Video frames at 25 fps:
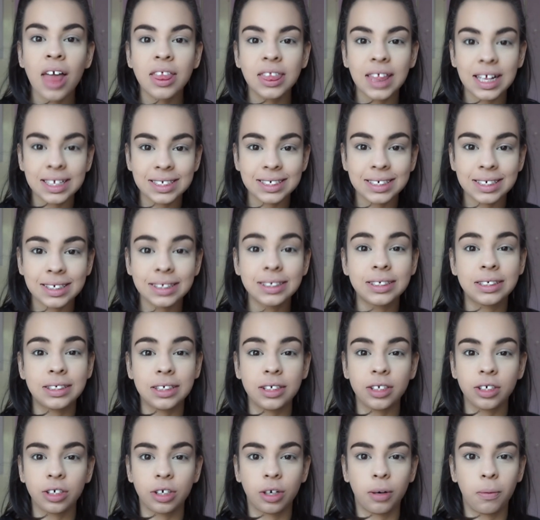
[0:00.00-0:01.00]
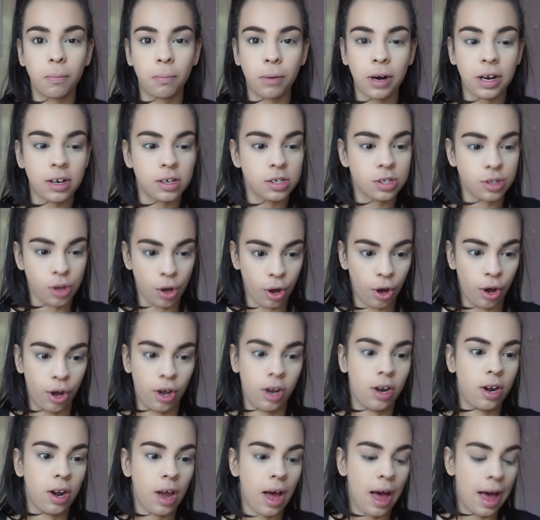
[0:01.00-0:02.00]
That's concealer and brows
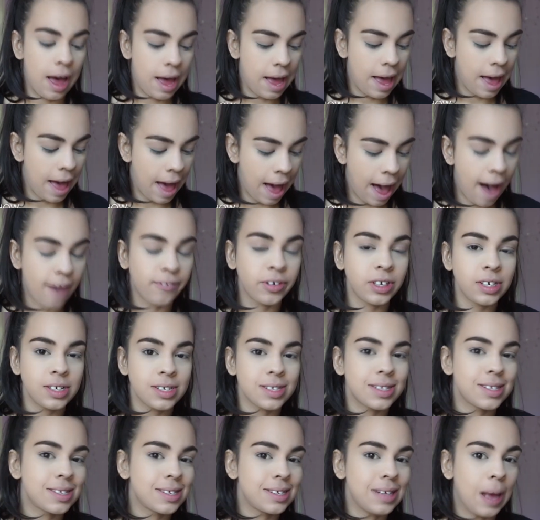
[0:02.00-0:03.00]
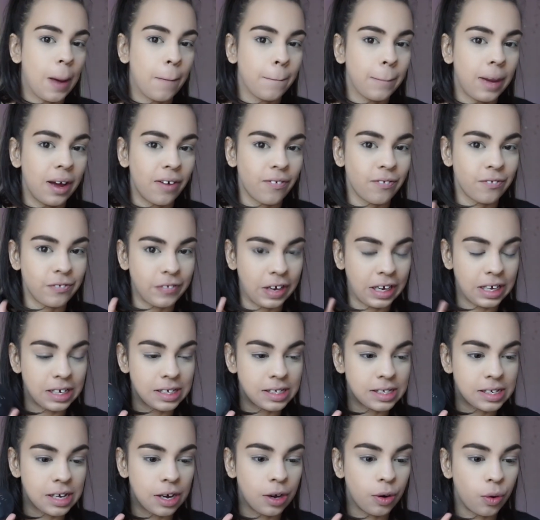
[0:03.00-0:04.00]
on. I haven't set my
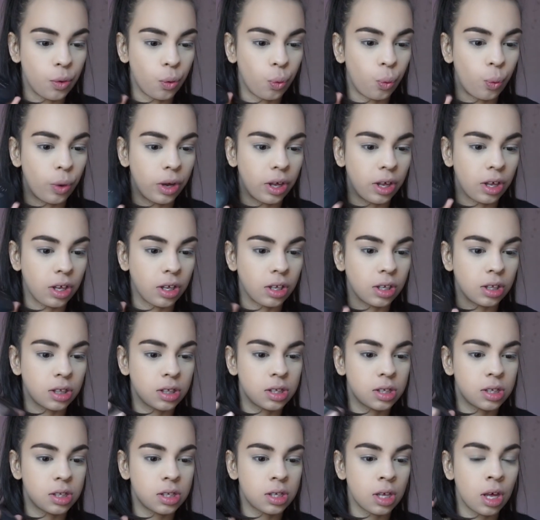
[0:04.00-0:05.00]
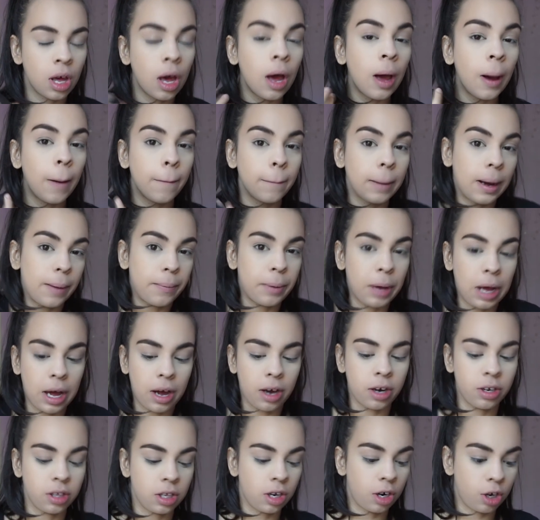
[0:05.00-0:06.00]
face yet with my
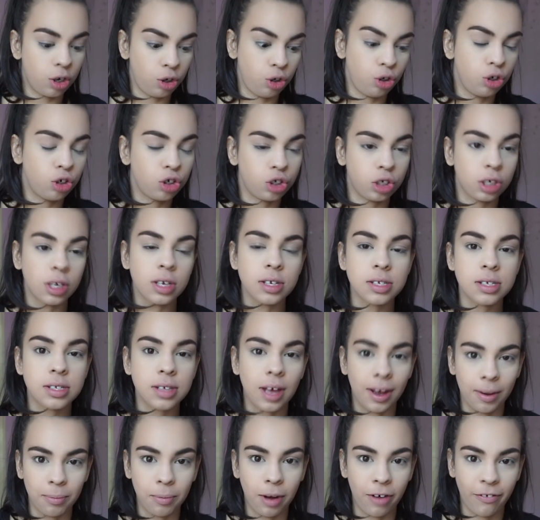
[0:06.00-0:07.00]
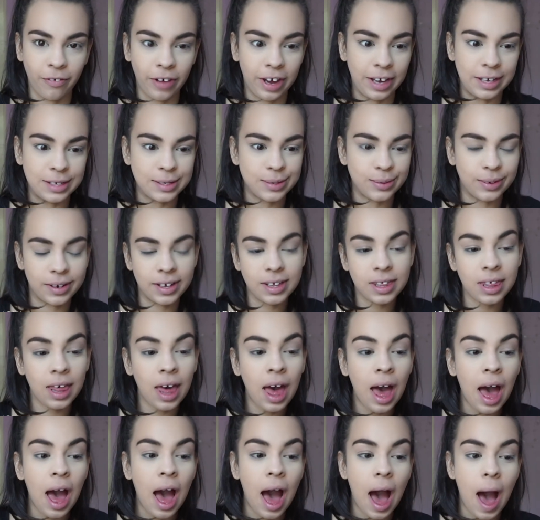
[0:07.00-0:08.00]
powder that I usually set my face with,
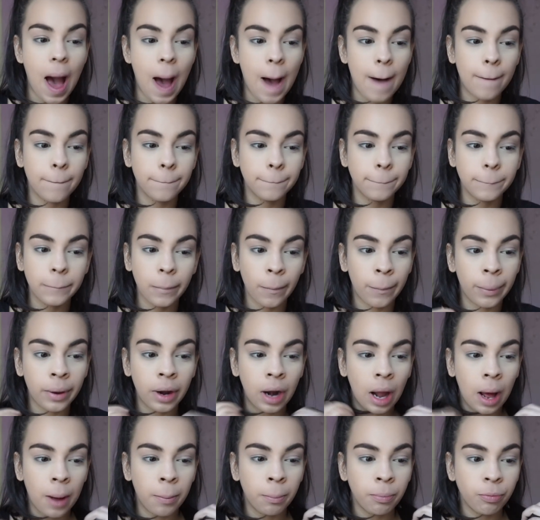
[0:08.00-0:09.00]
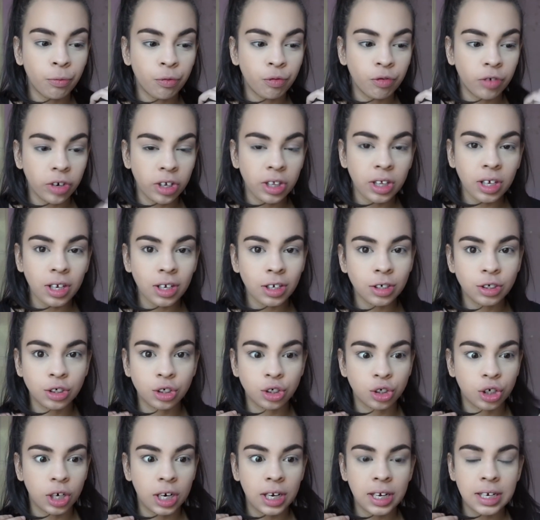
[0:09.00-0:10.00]
but I'm really
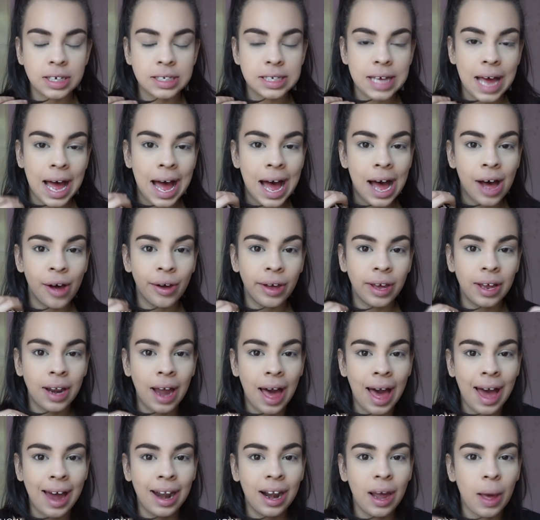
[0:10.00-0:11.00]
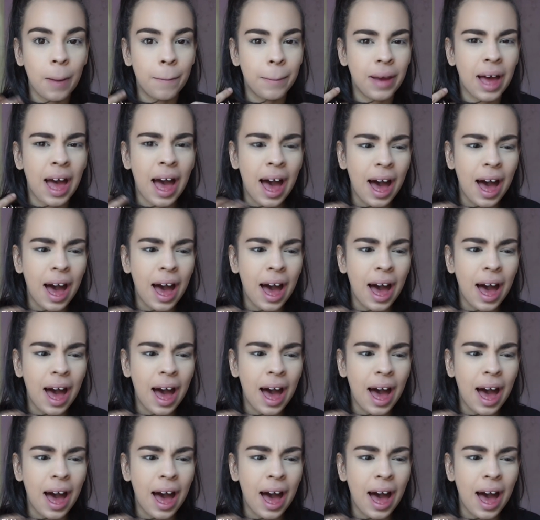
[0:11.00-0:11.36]
intrigued how it had a